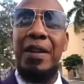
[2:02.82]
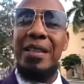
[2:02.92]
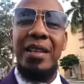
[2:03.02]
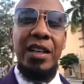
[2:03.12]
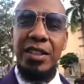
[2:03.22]

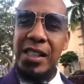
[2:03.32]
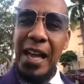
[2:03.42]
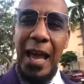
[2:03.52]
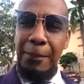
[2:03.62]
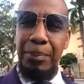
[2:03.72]
it does
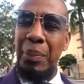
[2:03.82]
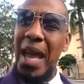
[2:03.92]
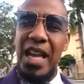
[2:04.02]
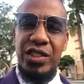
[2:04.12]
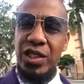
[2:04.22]
not
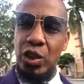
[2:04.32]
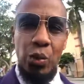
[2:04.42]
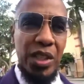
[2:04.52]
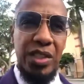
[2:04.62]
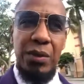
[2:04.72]
pass the
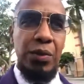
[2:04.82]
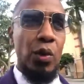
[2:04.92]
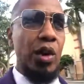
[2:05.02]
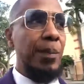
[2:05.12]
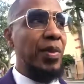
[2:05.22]
threshing
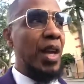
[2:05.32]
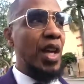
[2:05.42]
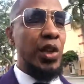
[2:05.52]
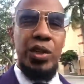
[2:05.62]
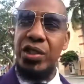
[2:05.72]
floor,
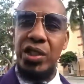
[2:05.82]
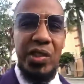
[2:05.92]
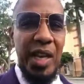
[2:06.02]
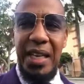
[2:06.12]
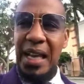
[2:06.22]
you
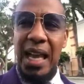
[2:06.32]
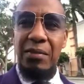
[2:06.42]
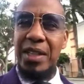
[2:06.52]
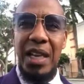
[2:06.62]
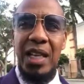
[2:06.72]
should not
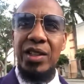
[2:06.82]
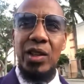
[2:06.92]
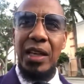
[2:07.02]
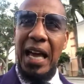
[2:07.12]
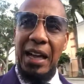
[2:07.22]
have it in
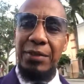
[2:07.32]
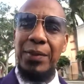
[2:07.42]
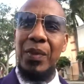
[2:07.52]
your life.